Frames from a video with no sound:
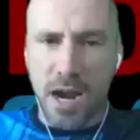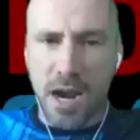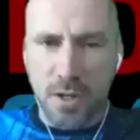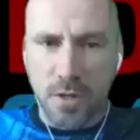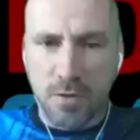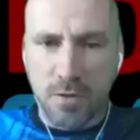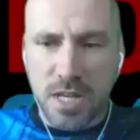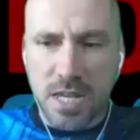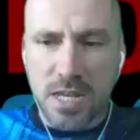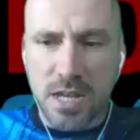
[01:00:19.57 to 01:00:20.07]

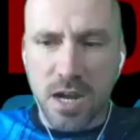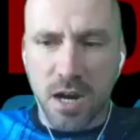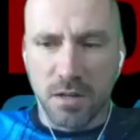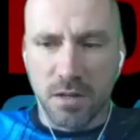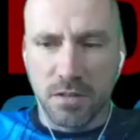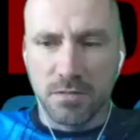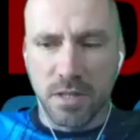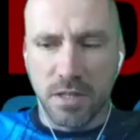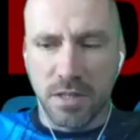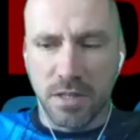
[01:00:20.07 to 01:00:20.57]
unique,
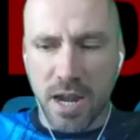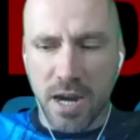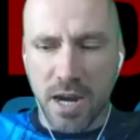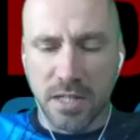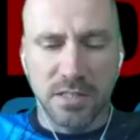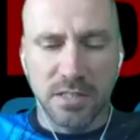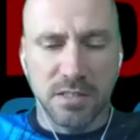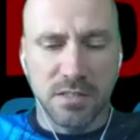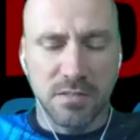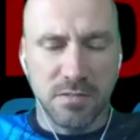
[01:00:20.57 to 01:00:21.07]
or they
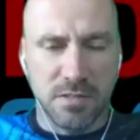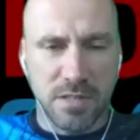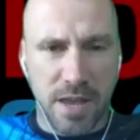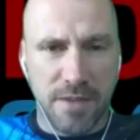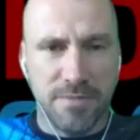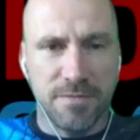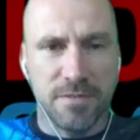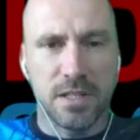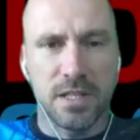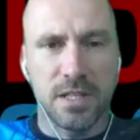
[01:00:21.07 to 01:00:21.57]
are
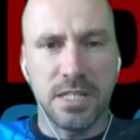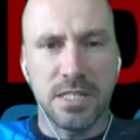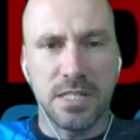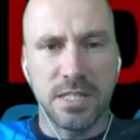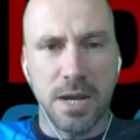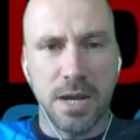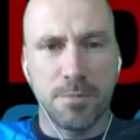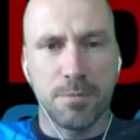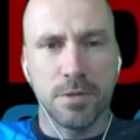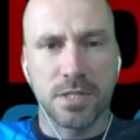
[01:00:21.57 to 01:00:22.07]
definitely
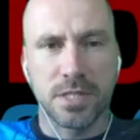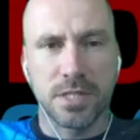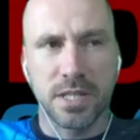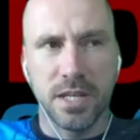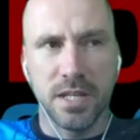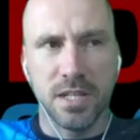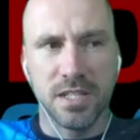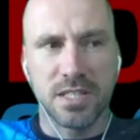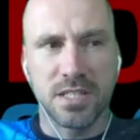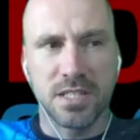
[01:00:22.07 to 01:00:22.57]
separate
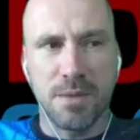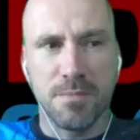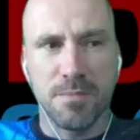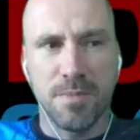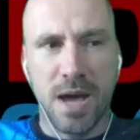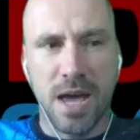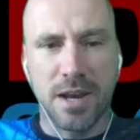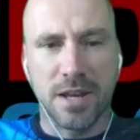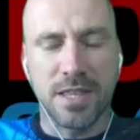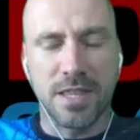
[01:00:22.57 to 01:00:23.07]
skills.
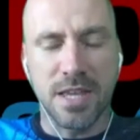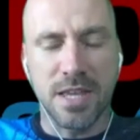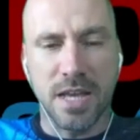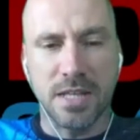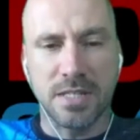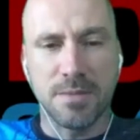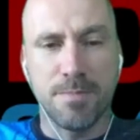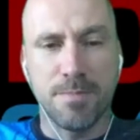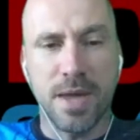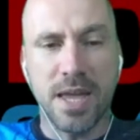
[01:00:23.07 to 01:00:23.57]
And I think
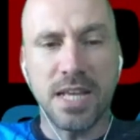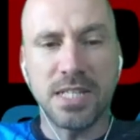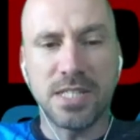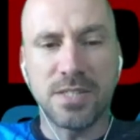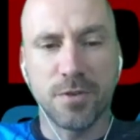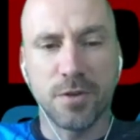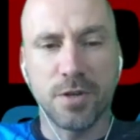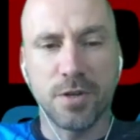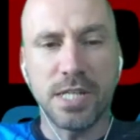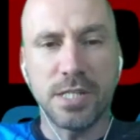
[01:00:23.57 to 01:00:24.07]
as a
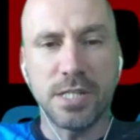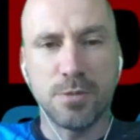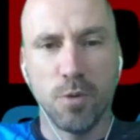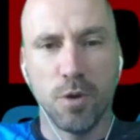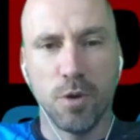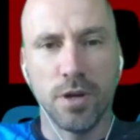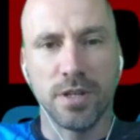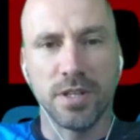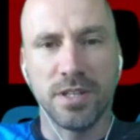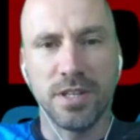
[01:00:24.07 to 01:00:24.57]
base for each
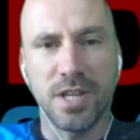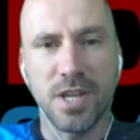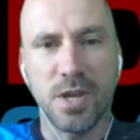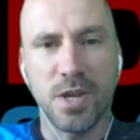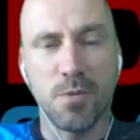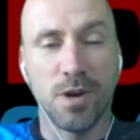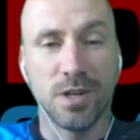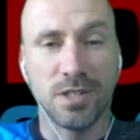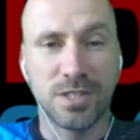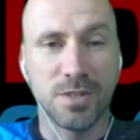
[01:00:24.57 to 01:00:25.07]
one,
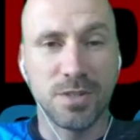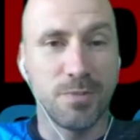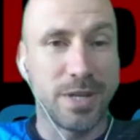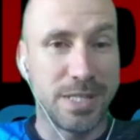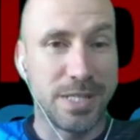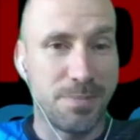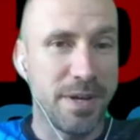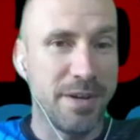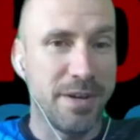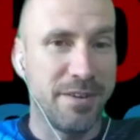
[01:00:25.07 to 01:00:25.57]
you want some
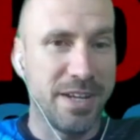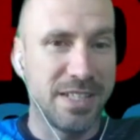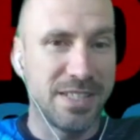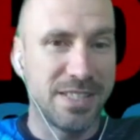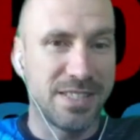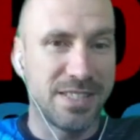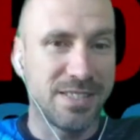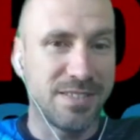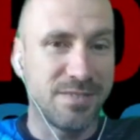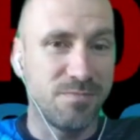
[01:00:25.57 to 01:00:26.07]

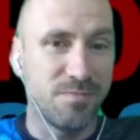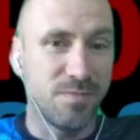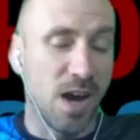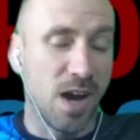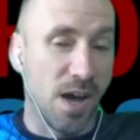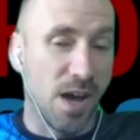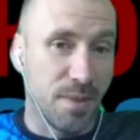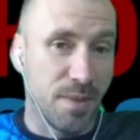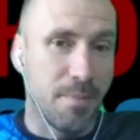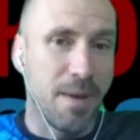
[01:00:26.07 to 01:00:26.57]
experience
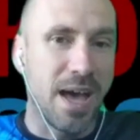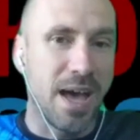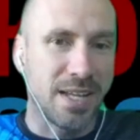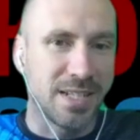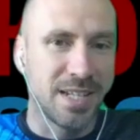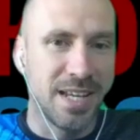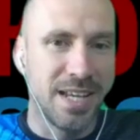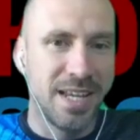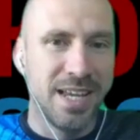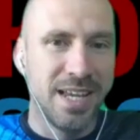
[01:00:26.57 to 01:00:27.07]
on the mat.
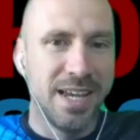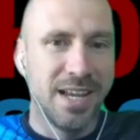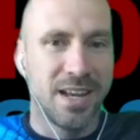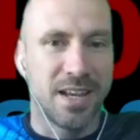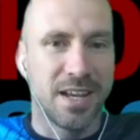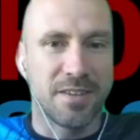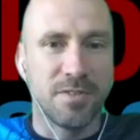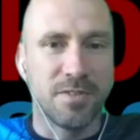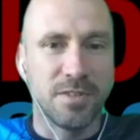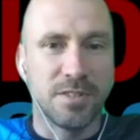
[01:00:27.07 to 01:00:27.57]

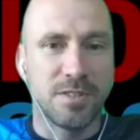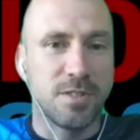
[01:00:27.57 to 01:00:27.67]
Like, that's